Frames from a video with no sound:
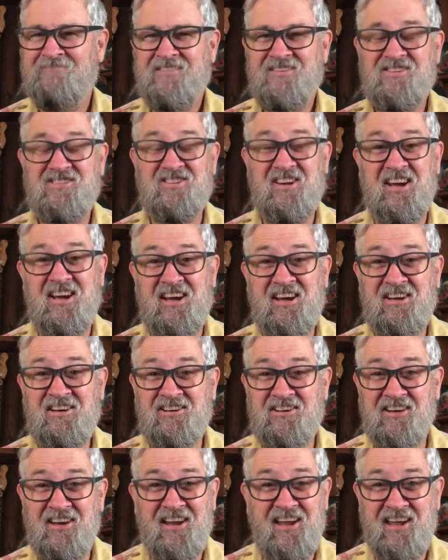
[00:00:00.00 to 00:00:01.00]

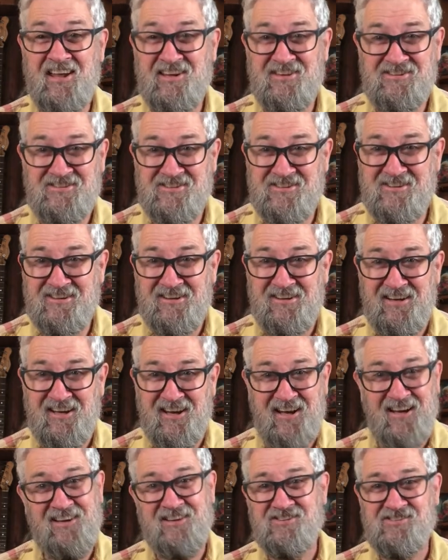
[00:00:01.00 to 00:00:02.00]
tantalizing
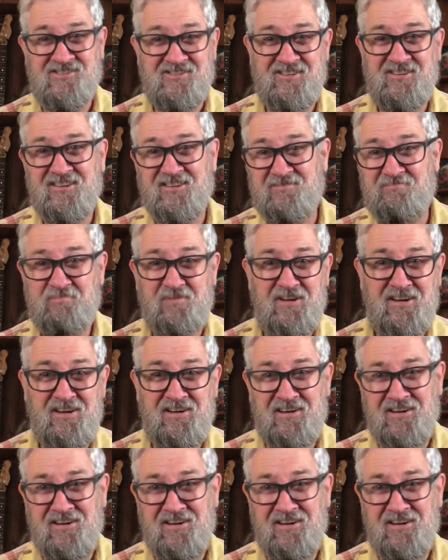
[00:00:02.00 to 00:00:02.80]
as she could be.